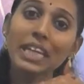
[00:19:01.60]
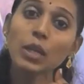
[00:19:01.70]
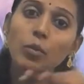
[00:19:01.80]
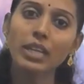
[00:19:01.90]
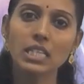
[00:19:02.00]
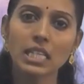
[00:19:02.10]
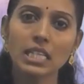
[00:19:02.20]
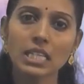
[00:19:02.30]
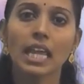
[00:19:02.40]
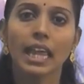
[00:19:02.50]
with
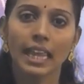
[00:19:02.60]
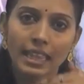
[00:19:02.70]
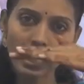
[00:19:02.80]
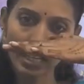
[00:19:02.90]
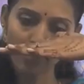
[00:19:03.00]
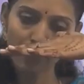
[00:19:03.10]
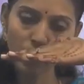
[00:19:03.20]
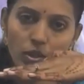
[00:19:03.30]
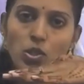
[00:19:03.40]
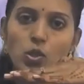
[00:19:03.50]
equidistance. Then
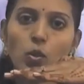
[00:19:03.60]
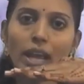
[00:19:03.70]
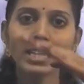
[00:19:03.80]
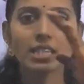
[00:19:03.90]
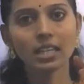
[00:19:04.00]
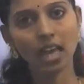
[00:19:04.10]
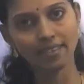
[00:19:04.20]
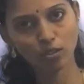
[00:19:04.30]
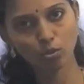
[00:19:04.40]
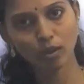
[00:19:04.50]
if these 2 lines and the
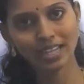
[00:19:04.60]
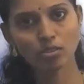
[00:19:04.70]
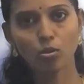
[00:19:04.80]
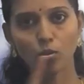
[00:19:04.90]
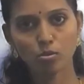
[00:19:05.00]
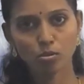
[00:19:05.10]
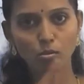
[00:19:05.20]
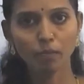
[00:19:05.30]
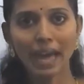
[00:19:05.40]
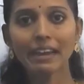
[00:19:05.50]
other 2 lines are
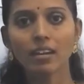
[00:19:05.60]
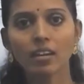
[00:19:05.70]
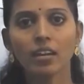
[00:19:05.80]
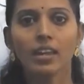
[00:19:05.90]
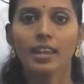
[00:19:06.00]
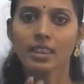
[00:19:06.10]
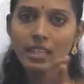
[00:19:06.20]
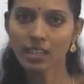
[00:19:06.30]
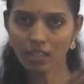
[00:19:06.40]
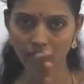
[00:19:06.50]
also parallel,
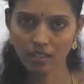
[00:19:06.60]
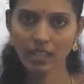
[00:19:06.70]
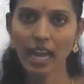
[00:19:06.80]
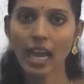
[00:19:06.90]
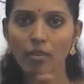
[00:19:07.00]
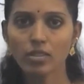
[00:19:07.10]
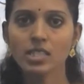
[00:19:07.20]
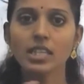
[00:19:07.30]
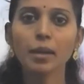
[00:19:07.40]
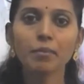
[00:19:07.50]
then they have the
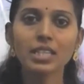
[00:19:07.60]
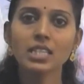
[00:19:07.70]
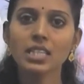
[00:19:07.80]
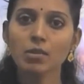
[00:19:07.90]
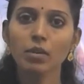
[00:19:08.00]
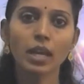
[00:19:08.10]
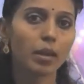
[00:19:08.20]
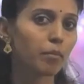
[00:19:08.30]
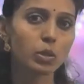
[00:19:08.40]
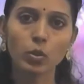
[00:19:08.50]
same distance
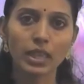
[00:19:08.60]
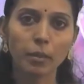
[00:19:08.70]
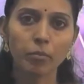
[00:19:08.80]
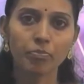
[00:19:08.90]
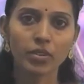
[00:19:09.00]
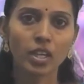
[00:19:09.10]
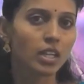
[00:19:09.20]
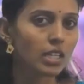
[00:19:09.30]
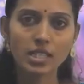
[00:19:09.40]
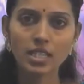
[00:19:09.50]
between them,
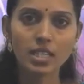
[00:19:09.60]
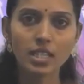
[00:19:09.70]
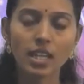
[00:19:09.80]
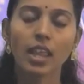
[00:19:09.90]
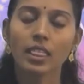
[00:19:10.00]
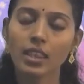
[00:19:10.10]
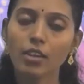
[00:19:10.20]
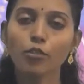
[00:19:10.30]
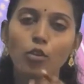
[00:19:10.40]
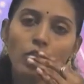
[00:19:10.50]
isn't it?
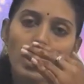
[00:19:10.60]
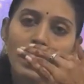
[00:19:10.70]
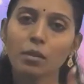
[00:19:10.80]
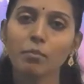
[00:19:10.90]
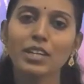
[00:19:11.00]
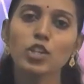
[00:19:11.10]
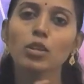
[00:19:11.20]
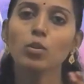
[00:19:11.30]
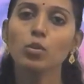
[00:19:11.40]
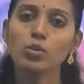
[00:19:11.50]
Therefore, the
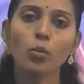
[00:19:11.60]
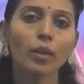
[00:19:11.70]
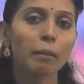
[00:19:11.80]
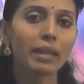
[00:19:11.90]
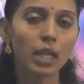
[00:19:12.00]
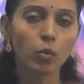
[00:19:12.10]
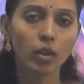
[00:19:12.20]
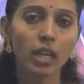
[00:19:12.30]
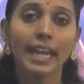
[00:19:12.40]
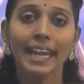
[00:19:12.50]
measure also will be
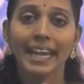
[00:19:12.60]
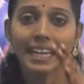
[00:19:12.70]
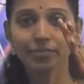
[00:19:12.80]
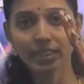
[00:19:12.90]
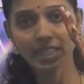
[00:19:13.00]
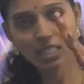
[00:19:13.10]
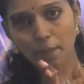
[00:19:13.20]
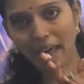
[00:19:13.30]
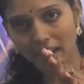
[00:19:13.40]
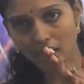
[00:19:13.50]
equal. If this
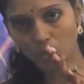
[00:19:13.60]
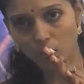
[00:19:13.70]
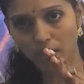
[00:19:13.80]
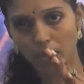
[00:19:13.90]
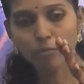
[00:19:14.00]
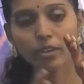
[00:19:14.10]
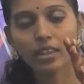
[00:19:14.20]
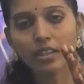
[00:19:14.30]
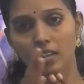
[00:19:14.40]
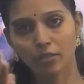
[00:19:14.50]
parallelogram
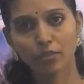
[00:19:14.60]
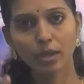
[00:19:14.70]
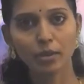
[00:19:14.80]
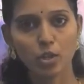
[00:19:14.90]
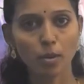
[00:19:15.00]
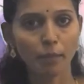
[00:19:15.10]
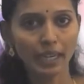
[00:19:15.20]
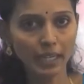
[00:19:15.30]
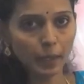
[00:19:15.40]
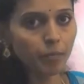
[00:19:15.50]
with different
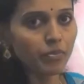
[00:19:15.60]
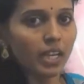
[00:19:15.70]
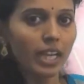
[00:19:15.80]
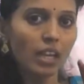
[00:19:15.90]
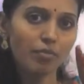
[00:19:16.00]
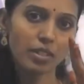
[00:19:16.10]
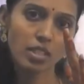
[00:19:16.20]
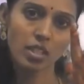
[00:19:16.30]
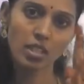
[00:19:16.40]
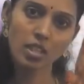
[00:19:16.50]
measurement, if
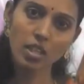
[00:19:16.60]
it